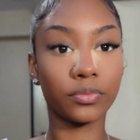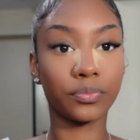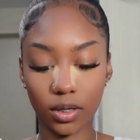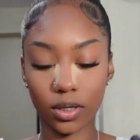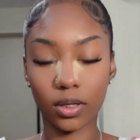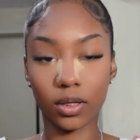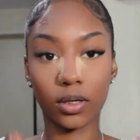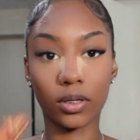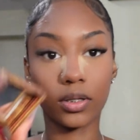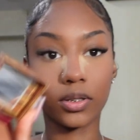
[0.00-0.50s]

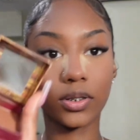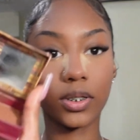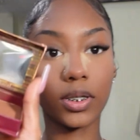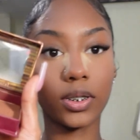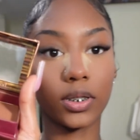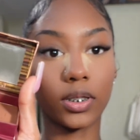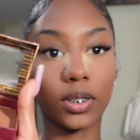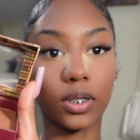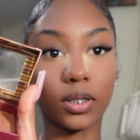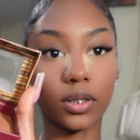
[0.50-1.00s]
And then it looks like
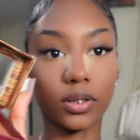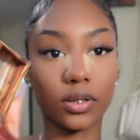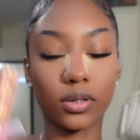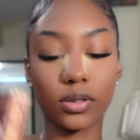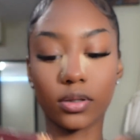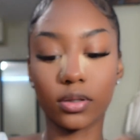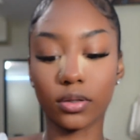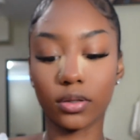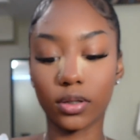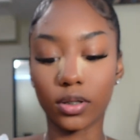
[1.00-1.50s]

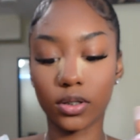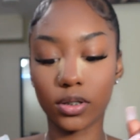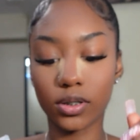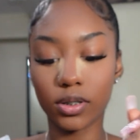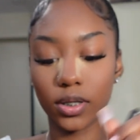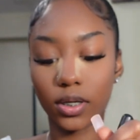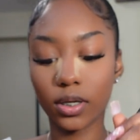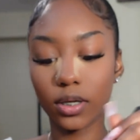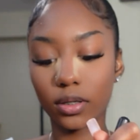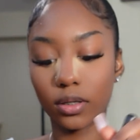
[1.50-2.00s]
this. I just
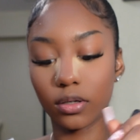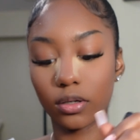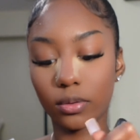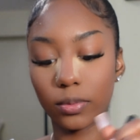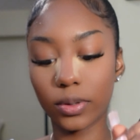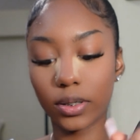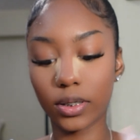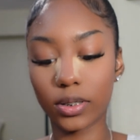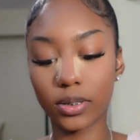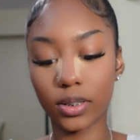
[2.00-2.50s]
take a little
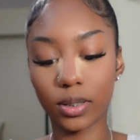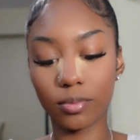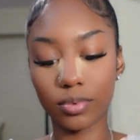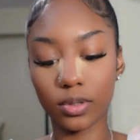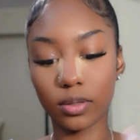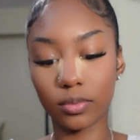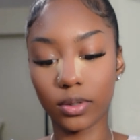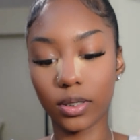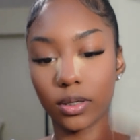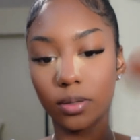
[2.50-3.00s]
bit, dab,
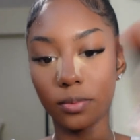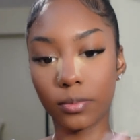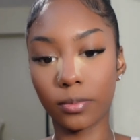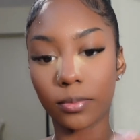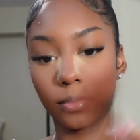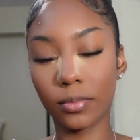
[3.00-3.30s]
dab, dab.